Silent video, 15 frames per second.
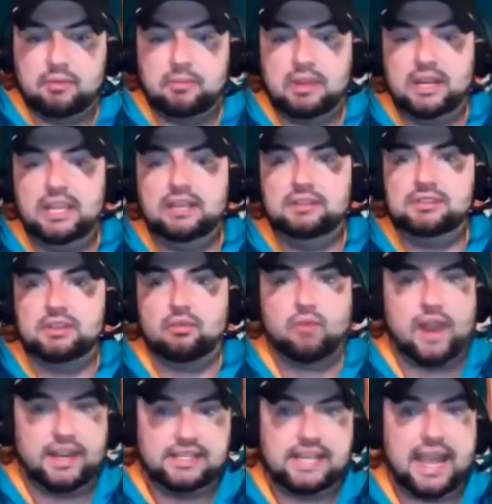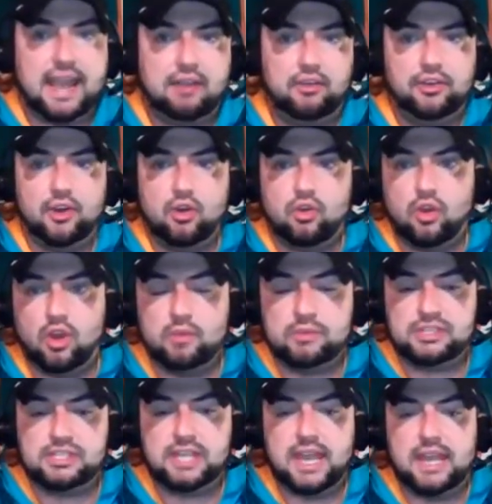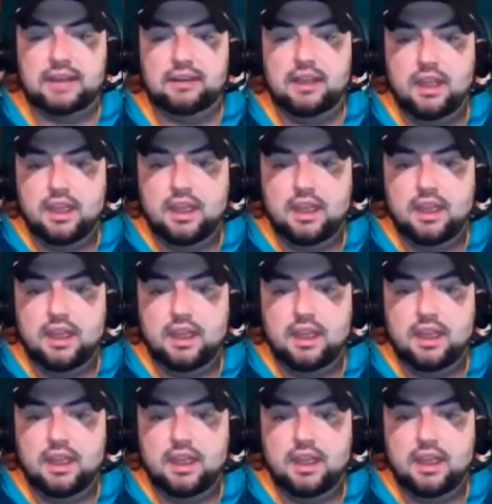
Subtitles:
I mean, he's a right tackle at Oklahoma State.